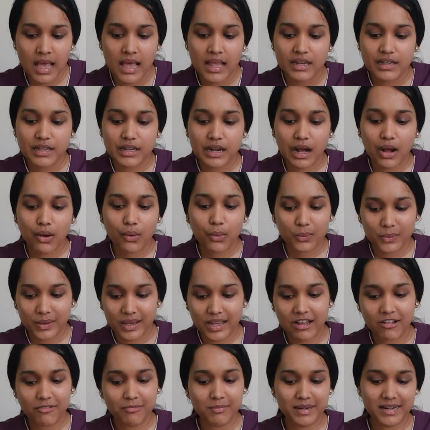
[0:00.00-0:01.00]
Now we
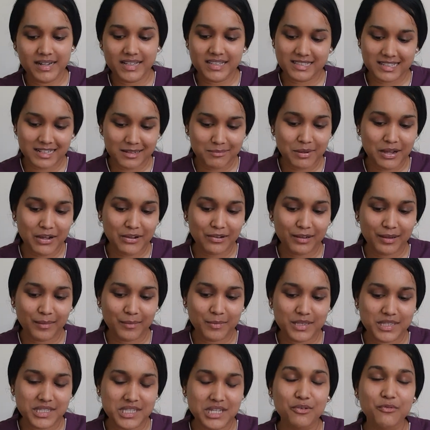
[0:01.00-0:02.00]
have medicinal
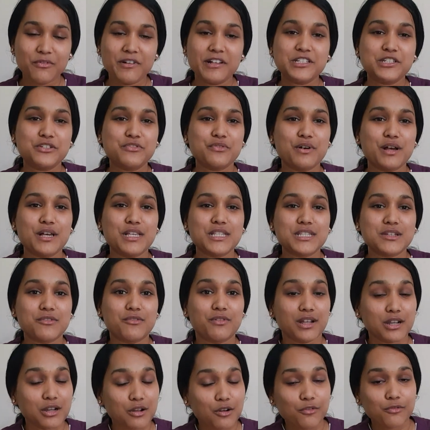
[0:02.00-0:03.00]
biochemistry, which was
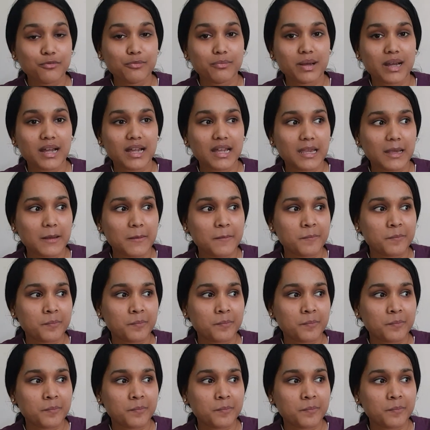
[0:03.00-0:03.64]
one of my,